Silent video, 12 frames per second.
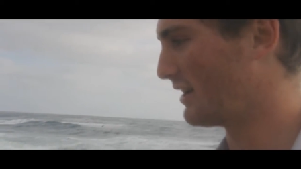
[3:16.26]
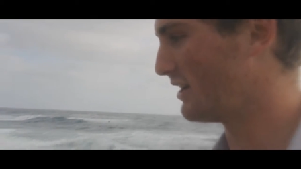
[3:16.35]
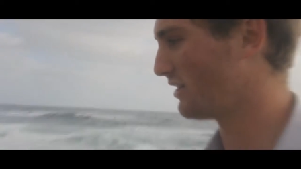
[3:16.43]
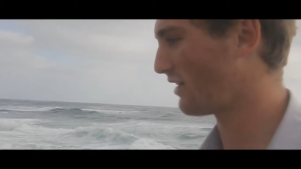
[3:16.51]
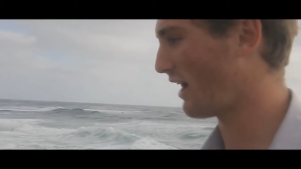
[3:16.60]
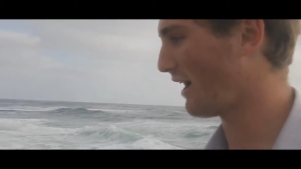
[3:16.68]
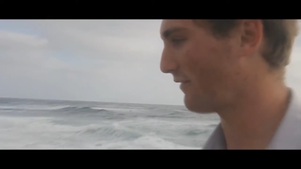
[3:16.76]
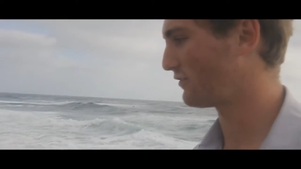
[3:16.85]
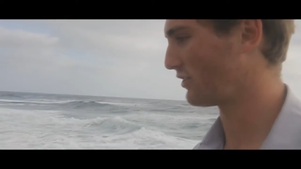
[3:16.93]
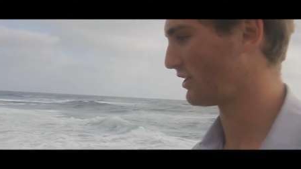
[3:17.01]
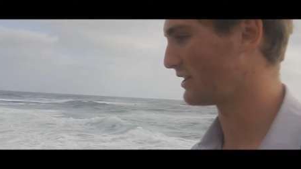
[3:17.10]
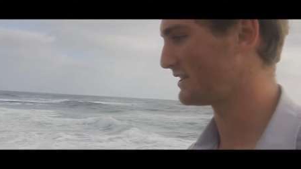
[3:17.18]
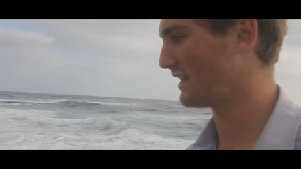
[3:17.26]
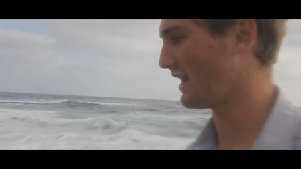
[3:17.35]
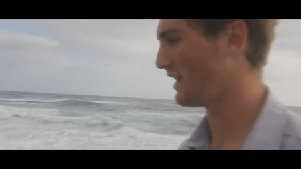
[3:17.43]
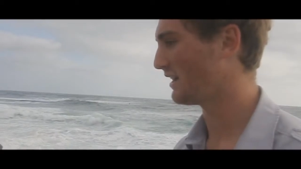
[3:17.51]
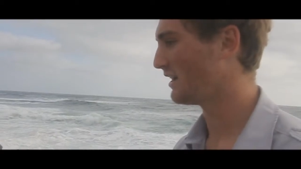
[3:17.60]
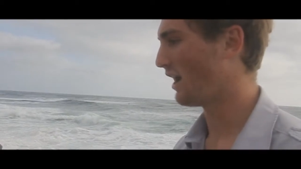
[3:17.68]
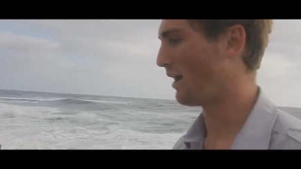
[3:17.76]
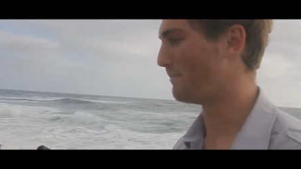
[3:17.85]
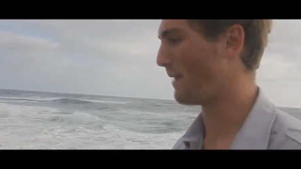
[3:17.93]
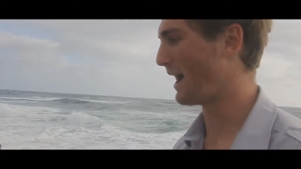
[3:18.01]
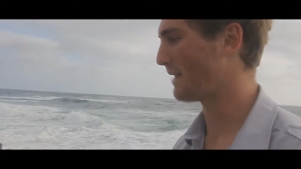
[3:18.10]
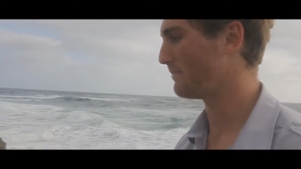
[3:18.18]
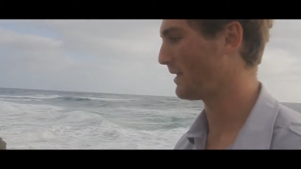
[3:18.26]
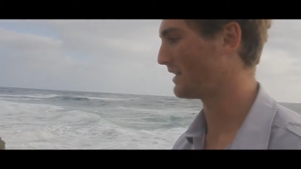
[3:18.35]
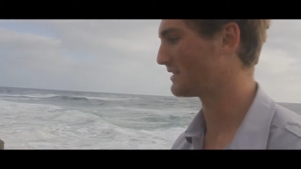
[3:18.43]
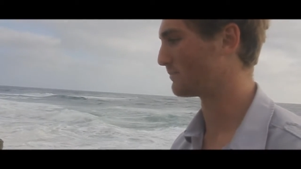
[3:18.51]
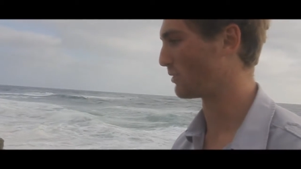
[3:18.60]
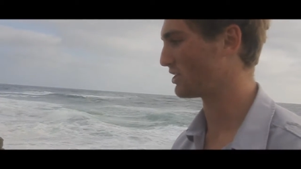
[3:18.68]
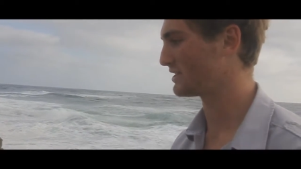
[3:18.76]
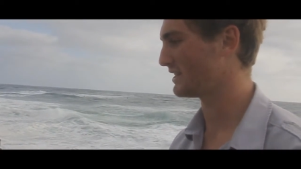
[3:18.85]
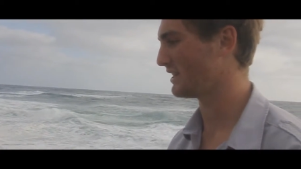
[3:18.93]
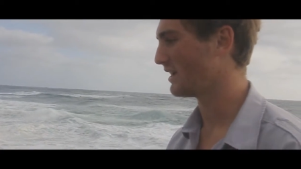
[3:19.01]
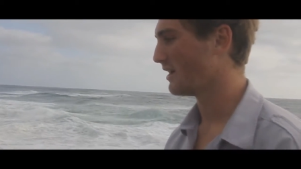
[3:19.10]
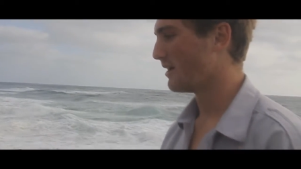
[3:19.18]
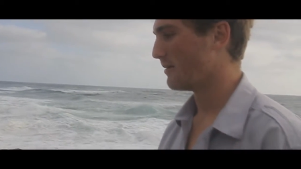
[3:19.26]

hereafter say, A madman's mercy